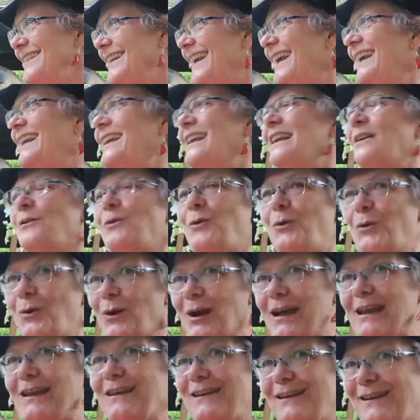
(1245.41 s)
in their
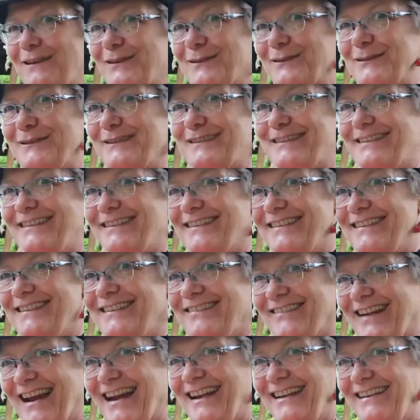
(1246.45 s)
early years,
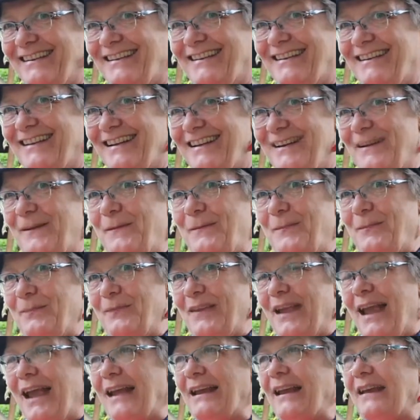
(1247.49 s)
right?
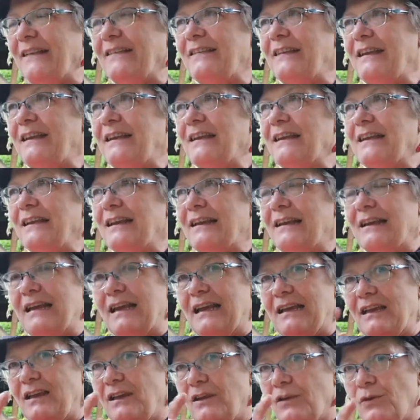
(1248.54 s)
And I think
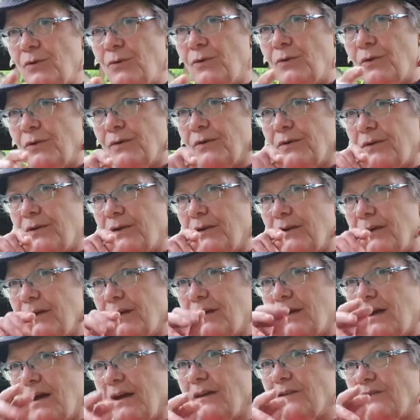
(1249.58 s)
your
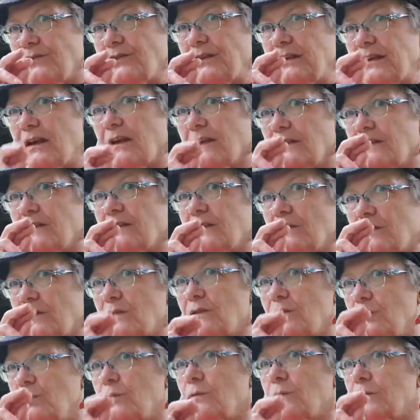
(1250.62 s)
country does
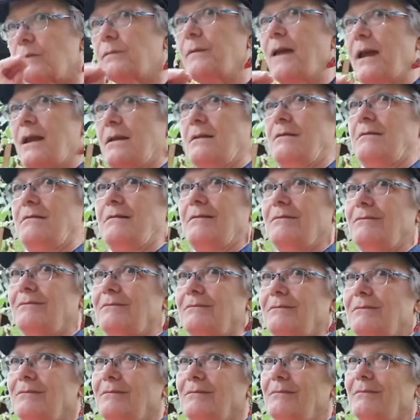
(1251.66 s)
schools right.
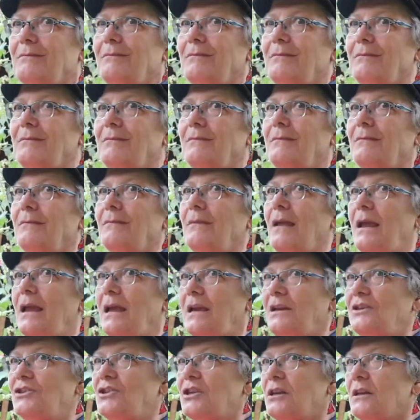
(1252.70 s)

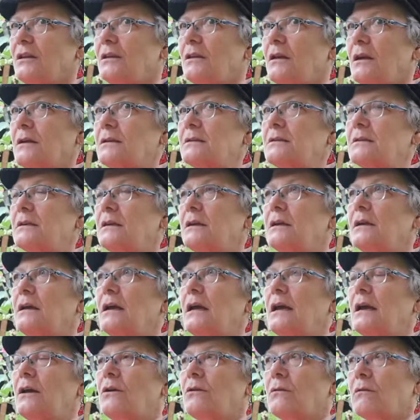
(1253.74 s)
Asia does
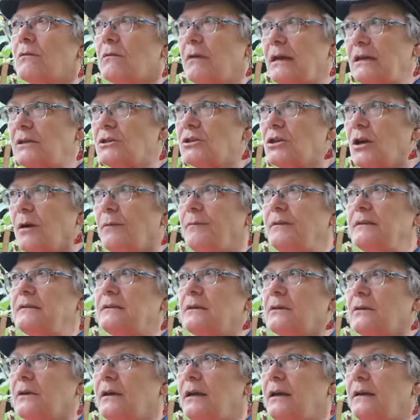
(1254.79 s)
a great job with
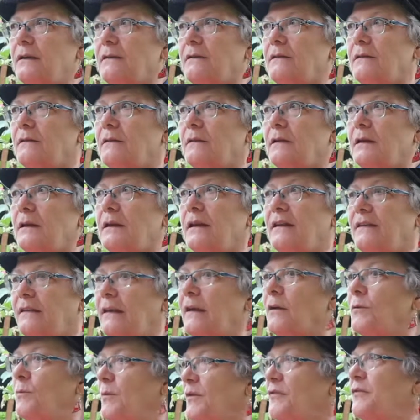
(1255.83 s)
their kids, and I
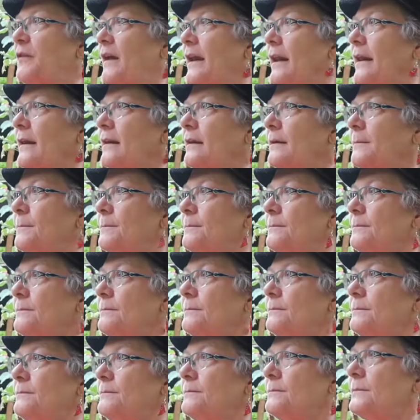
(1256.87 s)
think we're failing them.
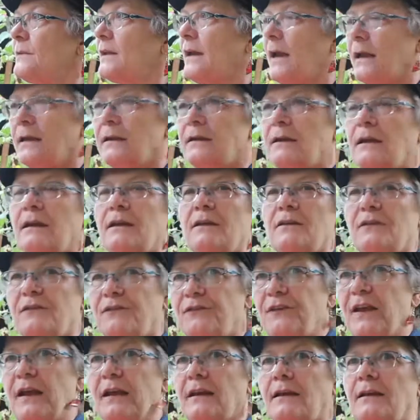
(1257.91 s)
Canada is
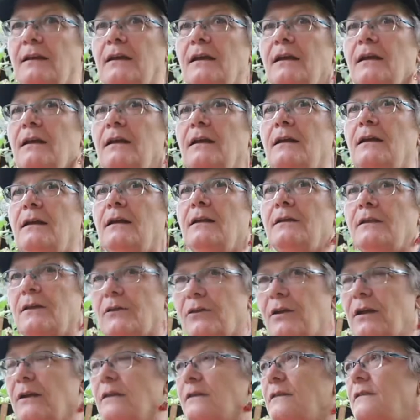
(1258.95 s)
failing their
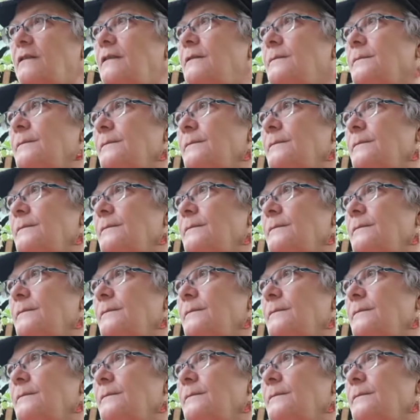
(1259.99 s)
kids.